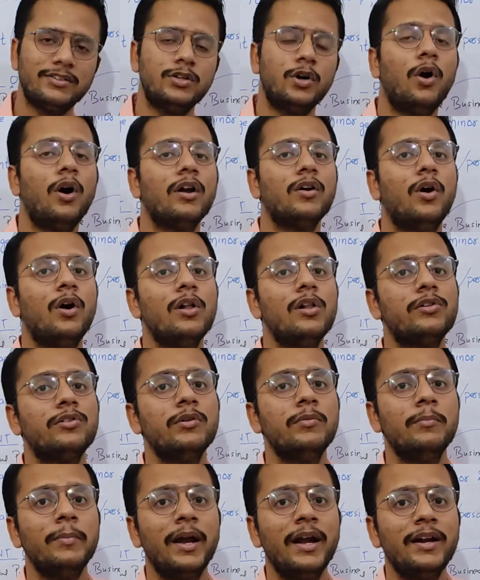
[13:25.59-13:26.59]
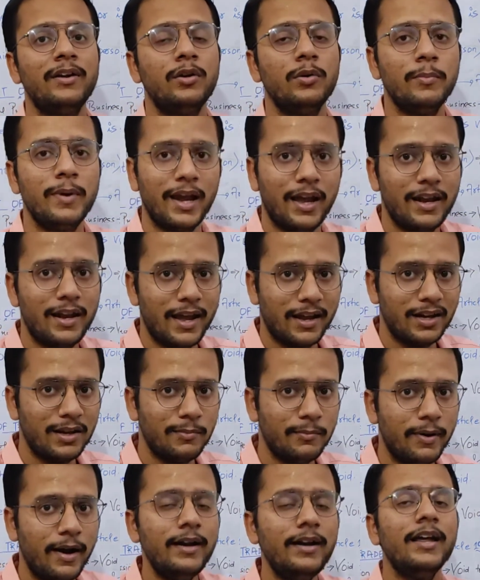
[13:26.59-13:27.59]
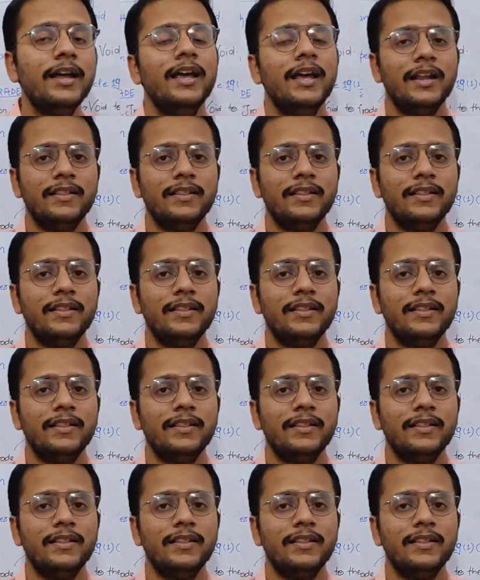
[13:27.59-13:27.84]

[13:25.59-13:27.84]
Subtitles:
or also made to make an agreement